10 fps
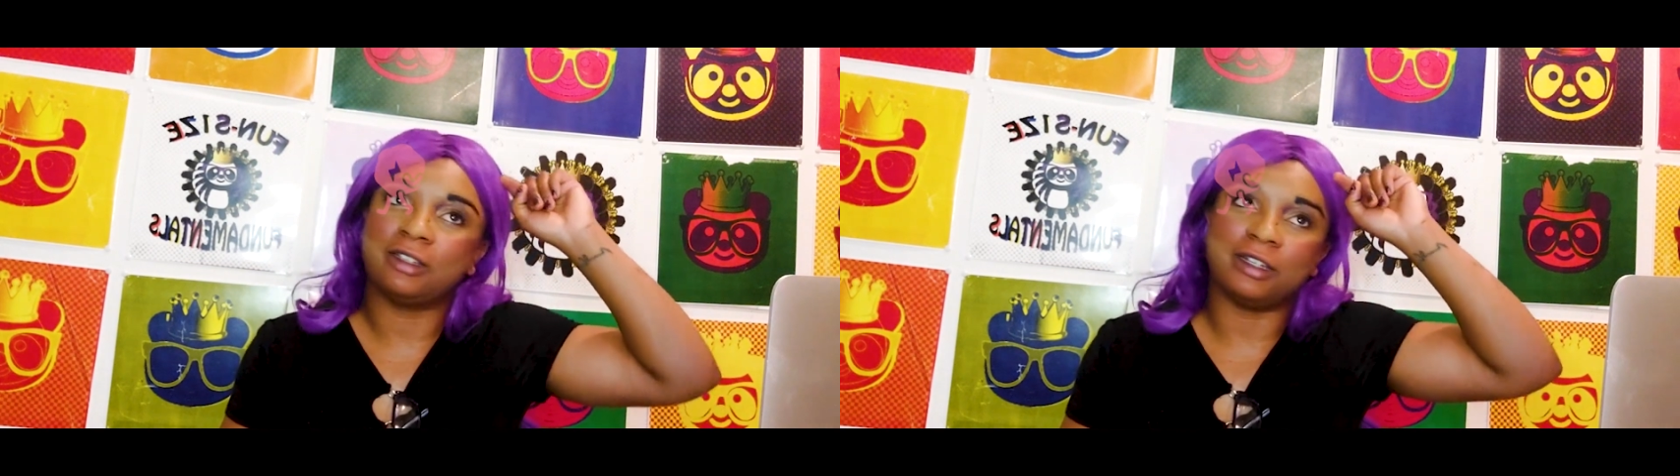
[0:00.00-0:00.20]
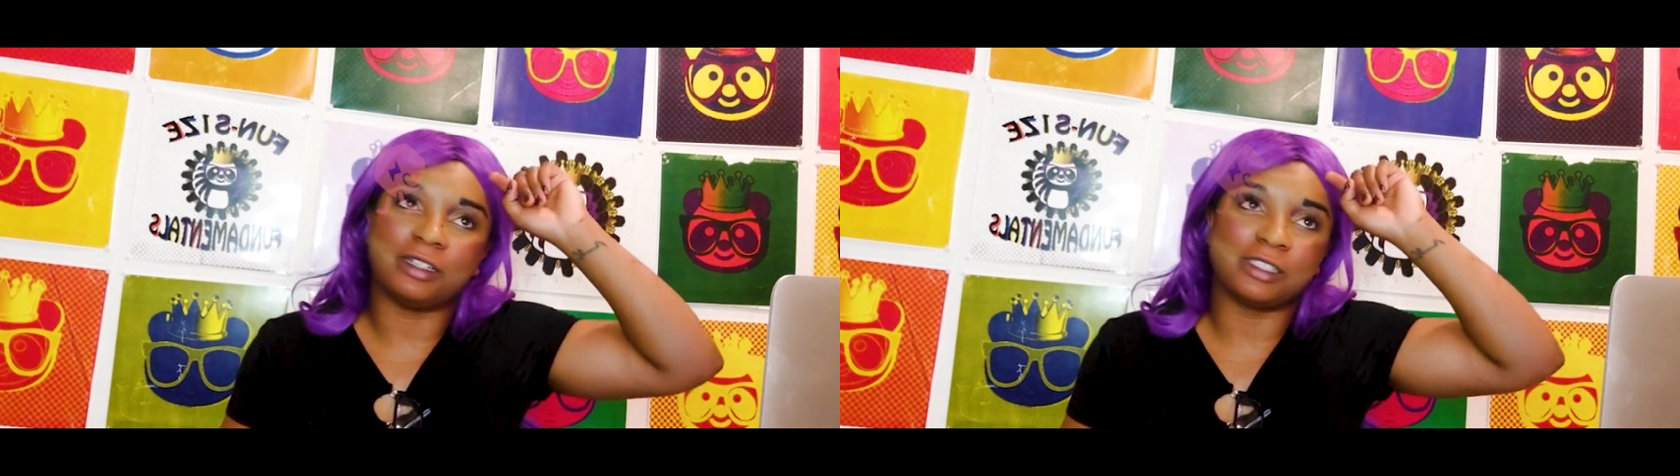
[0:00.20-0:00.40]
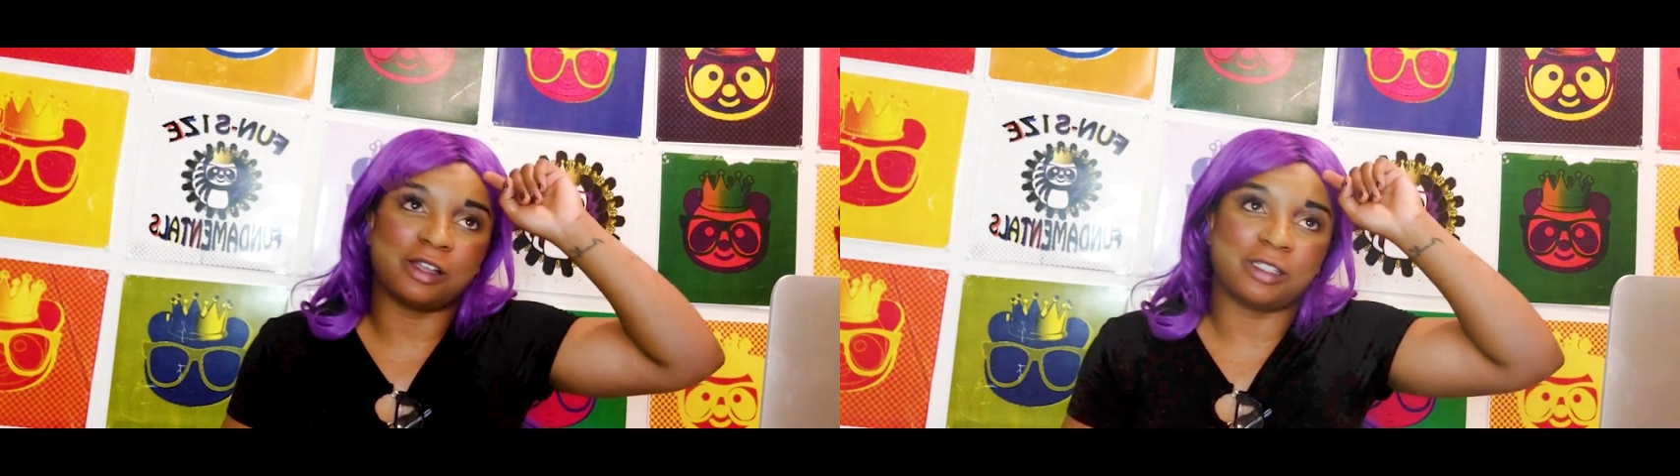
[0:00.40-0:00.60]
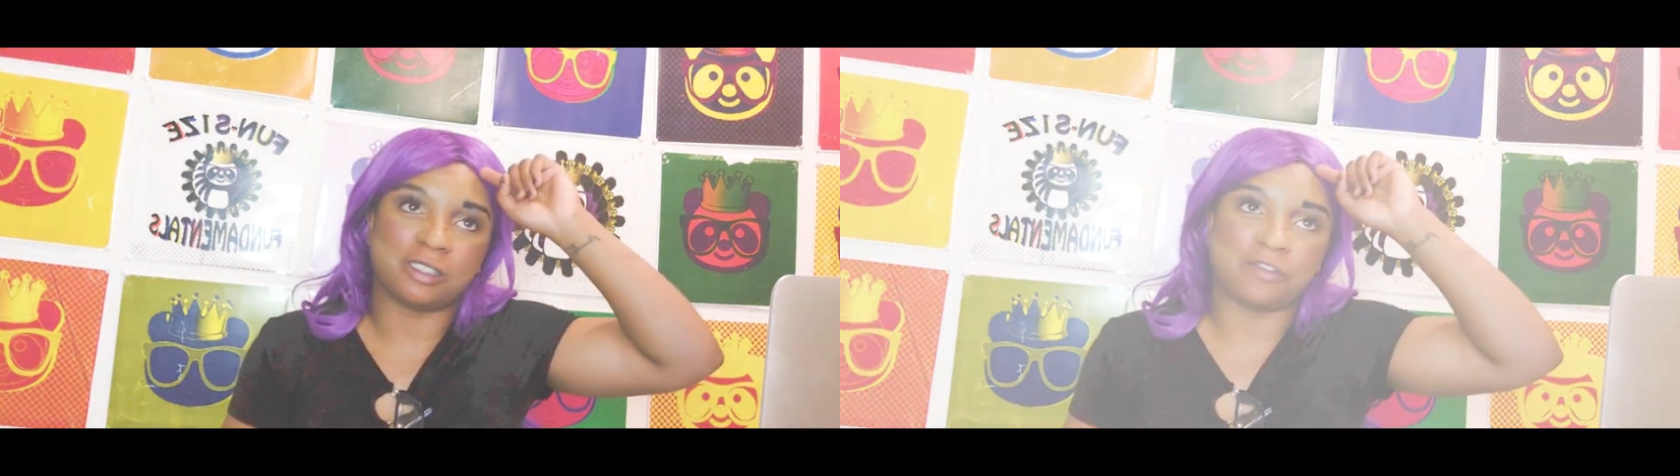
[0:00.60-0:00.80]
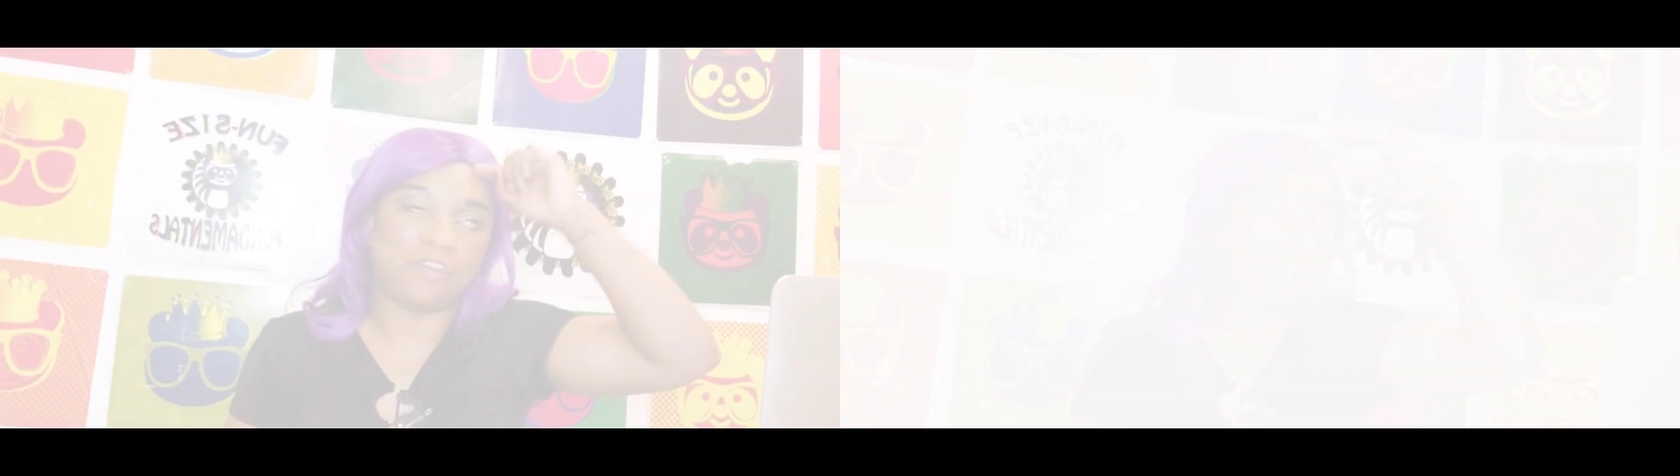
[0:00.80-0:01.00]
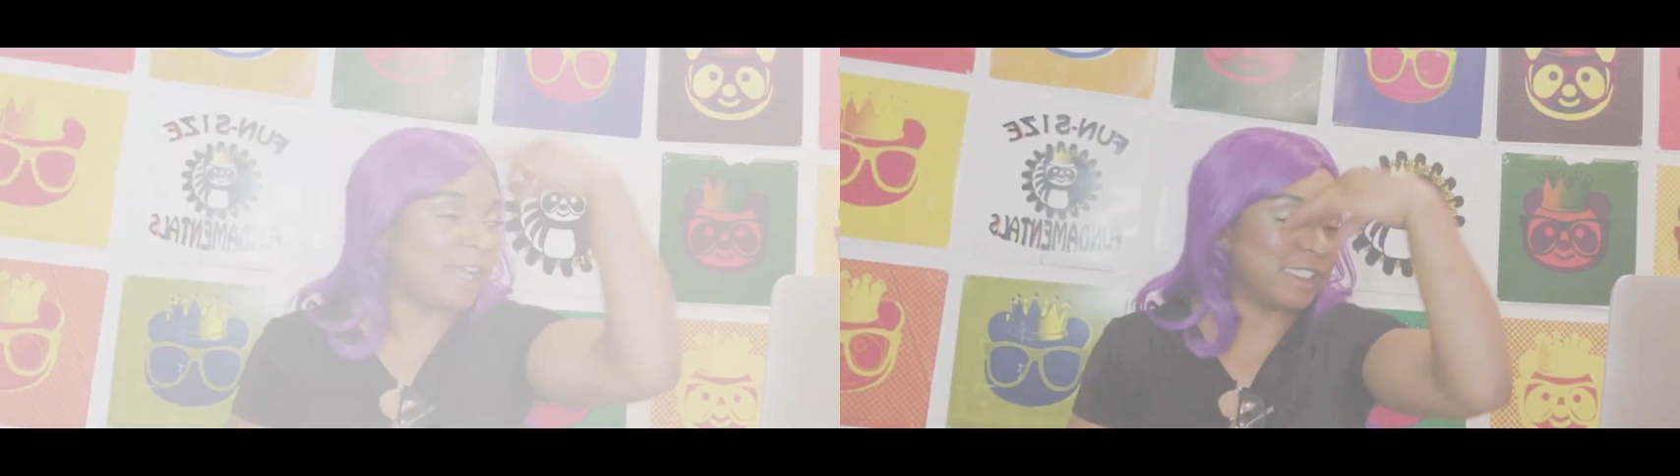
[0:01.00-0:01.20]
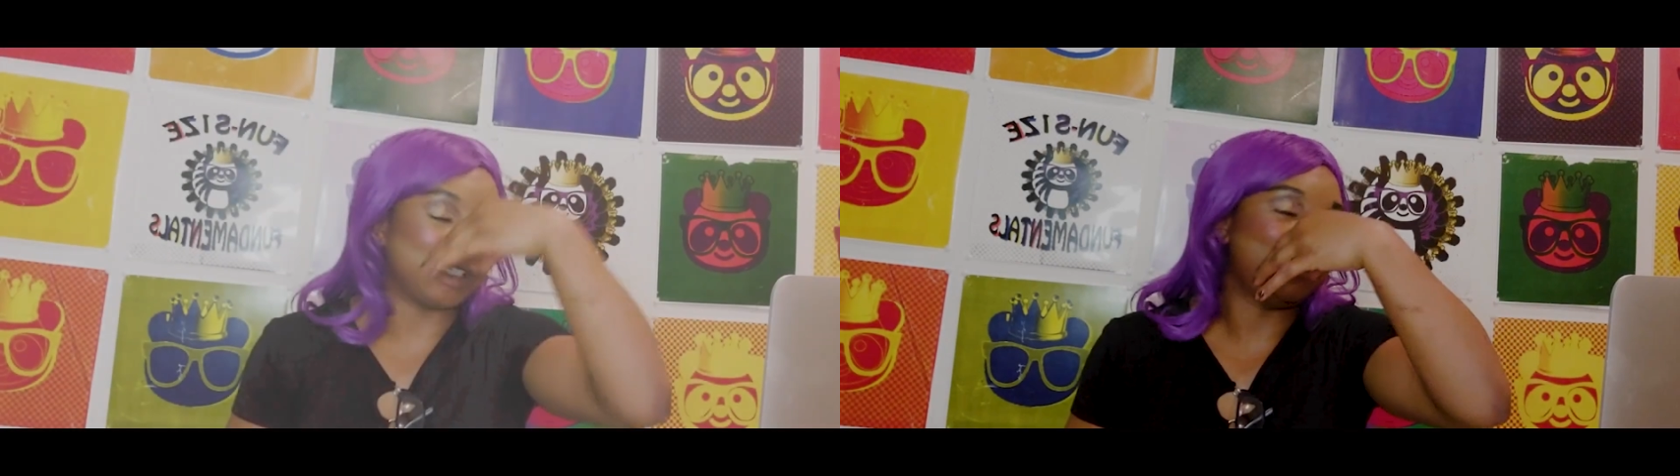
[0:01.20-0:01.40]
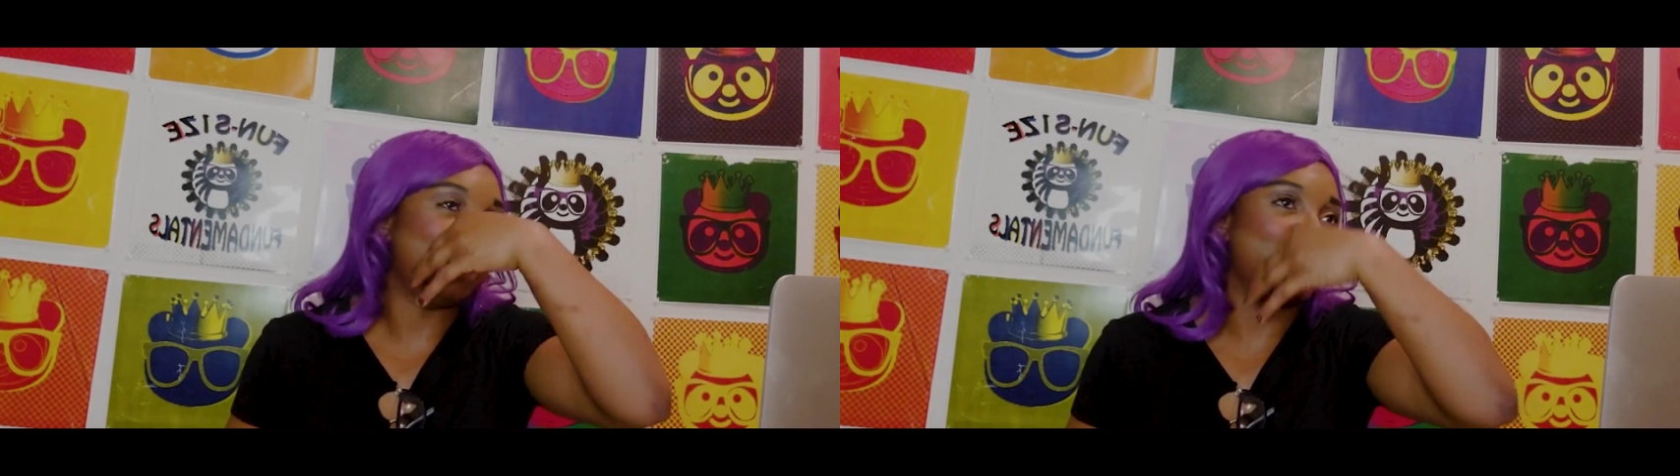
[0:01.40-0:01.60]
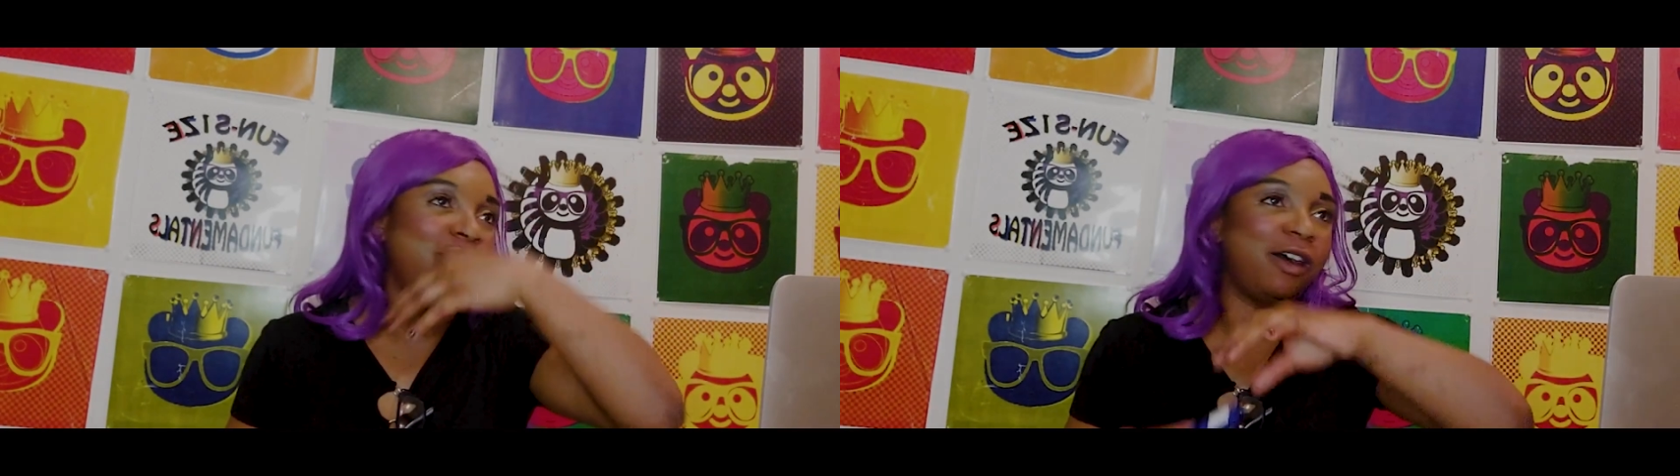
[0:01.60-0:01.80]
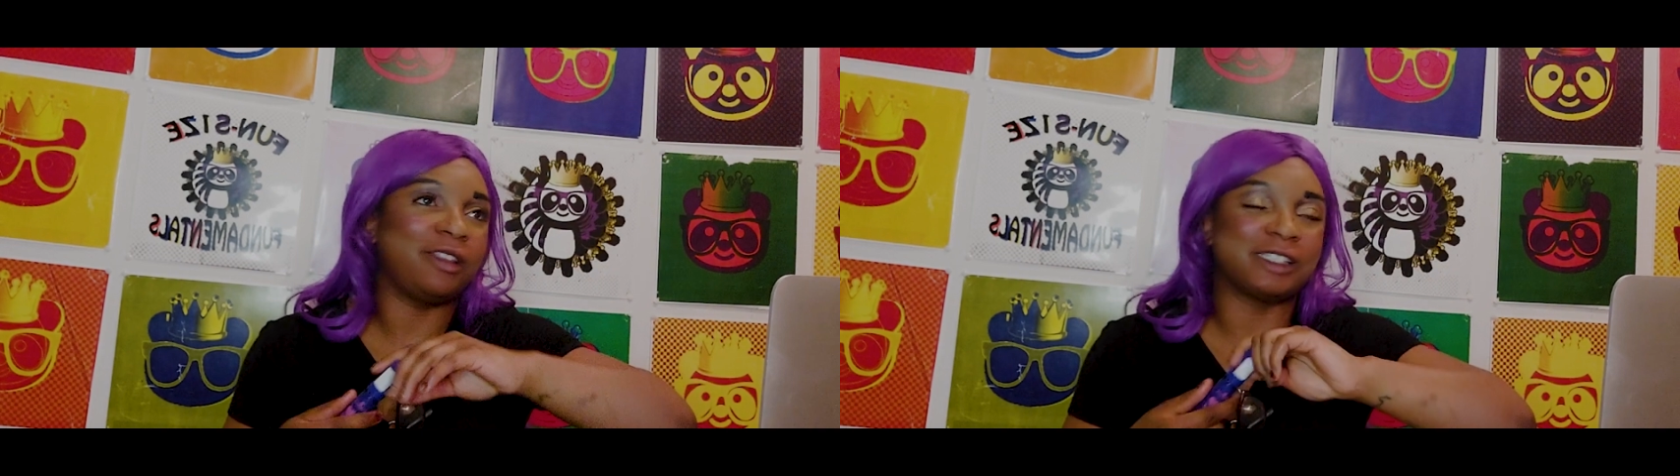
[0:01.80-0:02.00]
and starts flashing me with
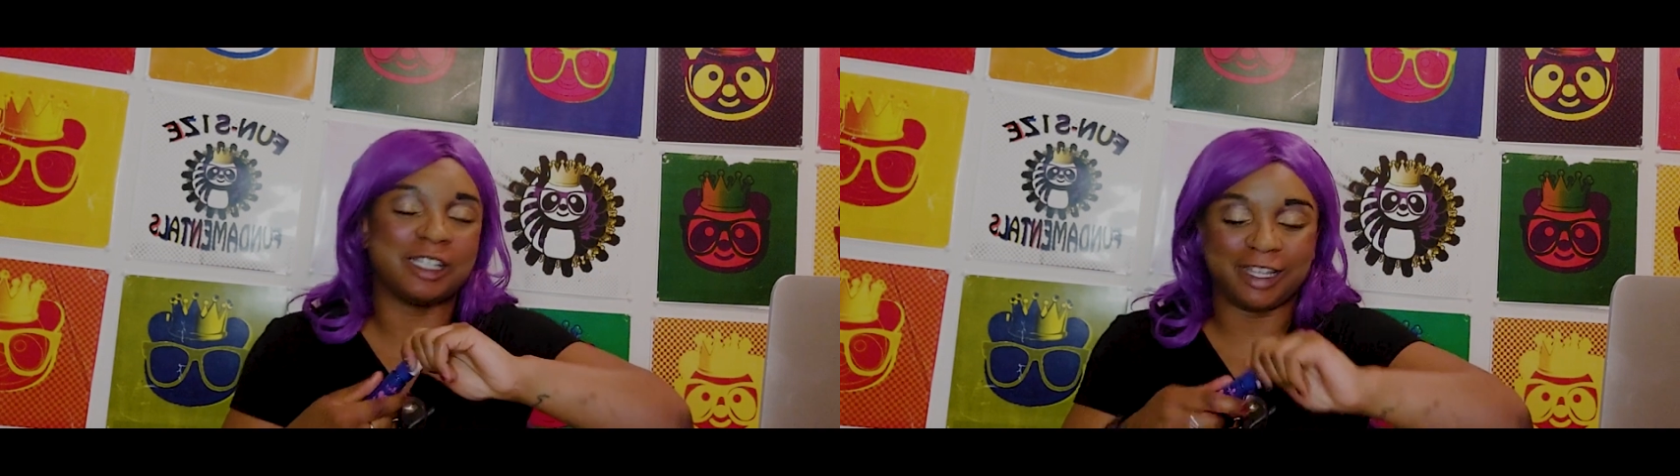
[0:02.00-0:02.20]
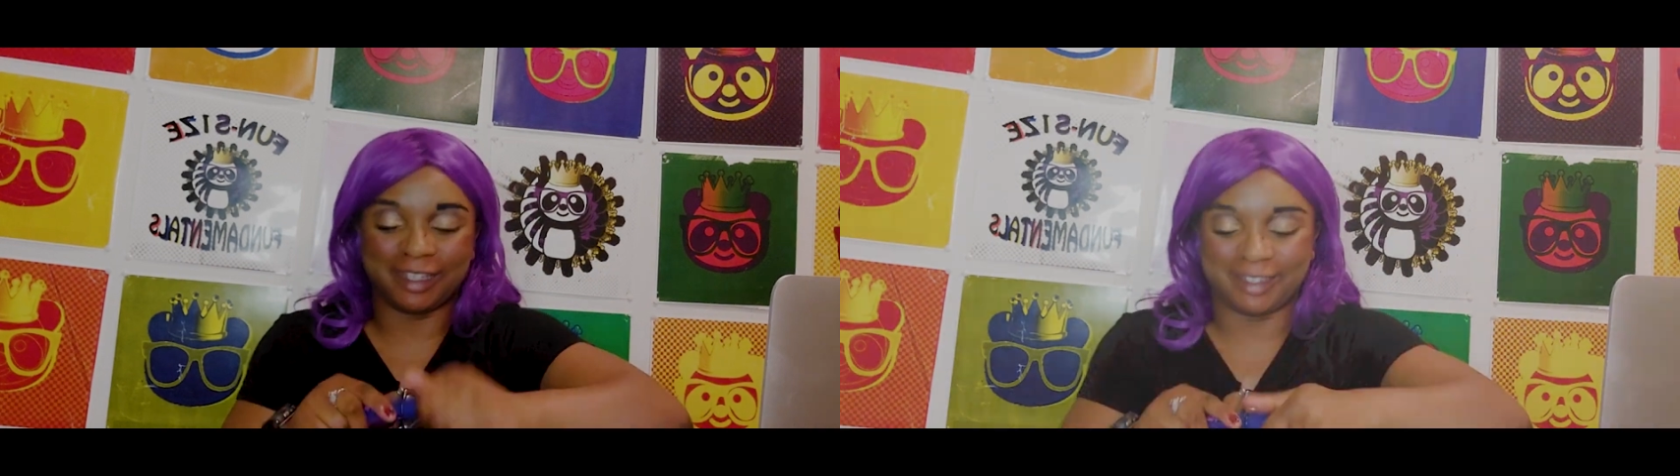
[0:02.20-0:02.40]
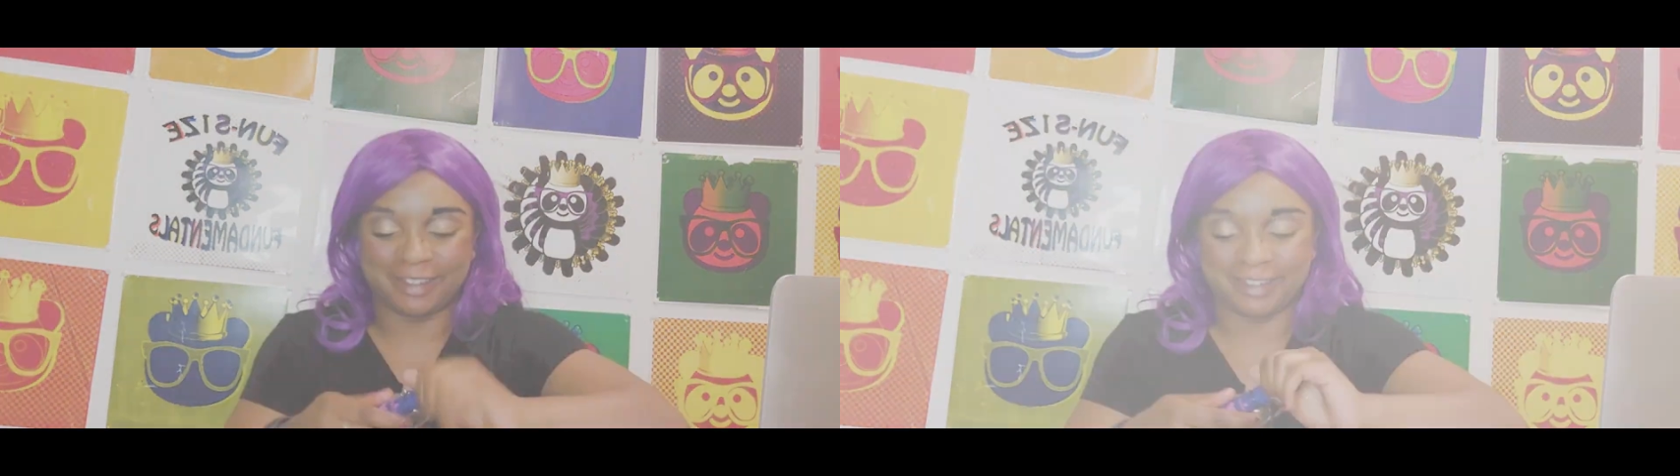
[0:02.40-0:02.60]
all this like,